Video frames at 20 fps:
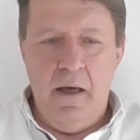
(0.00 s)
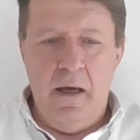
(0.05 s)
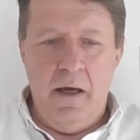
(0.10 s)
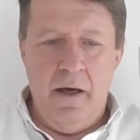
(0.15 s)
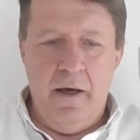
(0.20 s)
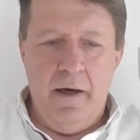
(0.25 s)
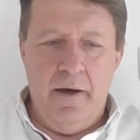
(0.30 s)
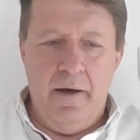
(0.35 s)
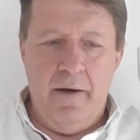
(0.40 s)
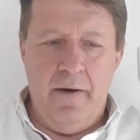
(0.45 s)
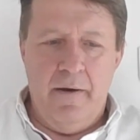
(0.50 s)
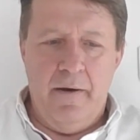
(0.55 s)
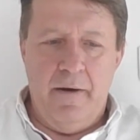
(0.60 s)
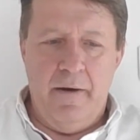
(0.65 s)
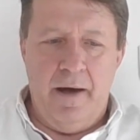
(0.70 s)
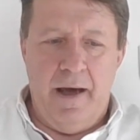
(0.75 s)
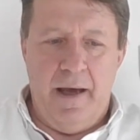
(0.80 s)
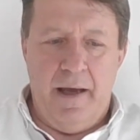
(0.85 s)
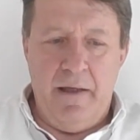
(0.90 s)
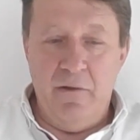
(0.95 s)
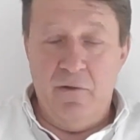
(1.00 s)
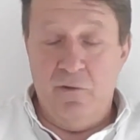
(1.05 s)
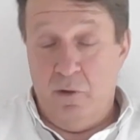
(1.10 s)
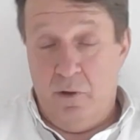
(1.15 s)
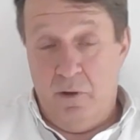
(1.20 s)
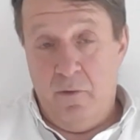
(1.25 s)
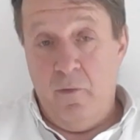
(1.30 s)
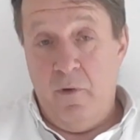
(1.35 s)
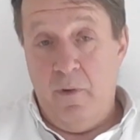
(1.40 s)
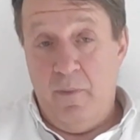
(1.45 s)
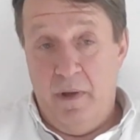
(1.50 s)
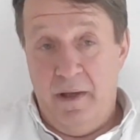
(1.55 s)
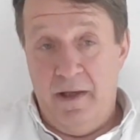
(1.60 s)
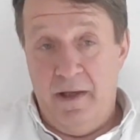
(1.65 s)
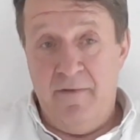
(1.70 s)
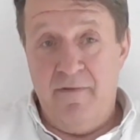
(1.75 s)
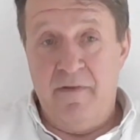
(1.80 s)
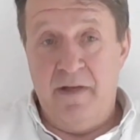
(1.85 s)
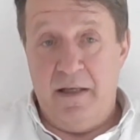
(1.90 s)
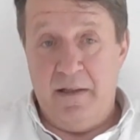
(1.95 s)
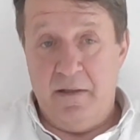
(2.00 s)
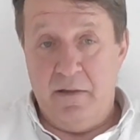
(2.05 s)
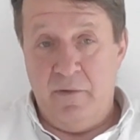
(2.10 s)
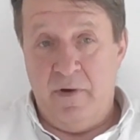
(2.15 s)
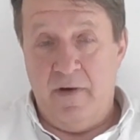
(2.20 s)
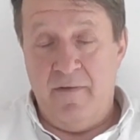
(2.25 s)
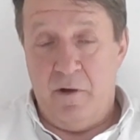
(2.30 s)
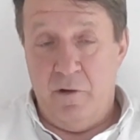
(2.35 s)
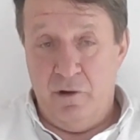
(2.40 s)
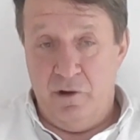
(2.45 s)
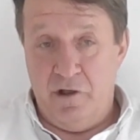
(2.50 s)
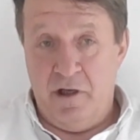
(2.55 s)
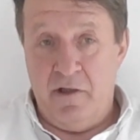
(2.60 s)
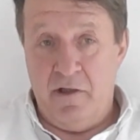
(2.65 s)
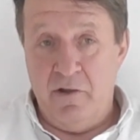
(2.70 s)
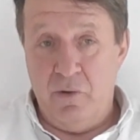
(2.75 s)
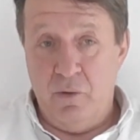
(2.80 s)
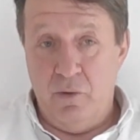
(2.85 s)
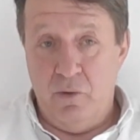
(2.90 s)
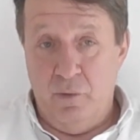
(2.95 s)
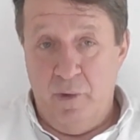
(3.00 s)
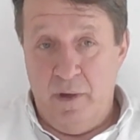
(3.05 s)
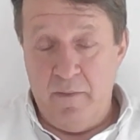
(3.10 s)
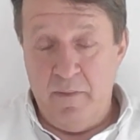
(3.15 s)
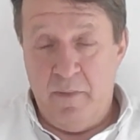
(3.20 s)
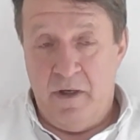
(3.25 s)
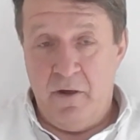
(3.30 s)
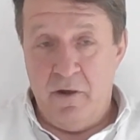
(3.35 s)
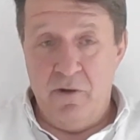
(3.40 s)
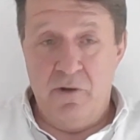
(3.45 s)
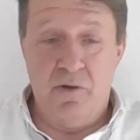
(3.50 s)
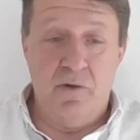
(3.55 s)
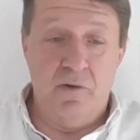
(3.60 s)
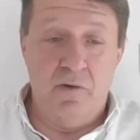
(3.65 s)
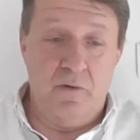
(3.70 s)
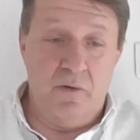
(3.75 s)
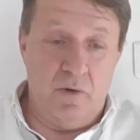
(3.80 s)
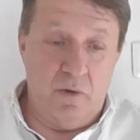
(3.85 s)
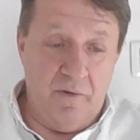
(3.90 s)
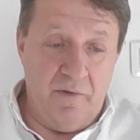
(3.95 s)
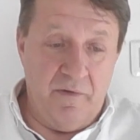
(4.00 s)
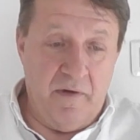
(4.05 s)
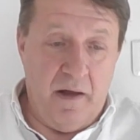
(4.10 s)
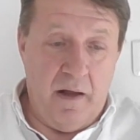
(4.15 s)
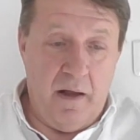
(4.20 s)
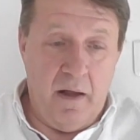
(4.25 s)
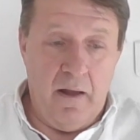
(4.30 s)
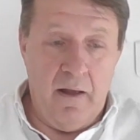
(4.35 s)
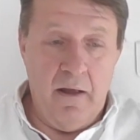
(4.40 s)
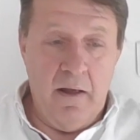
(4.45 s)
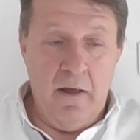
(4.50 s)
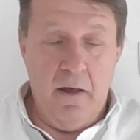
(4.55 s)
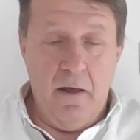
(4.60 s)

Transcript: and we believe that we have a good chance to do it because so far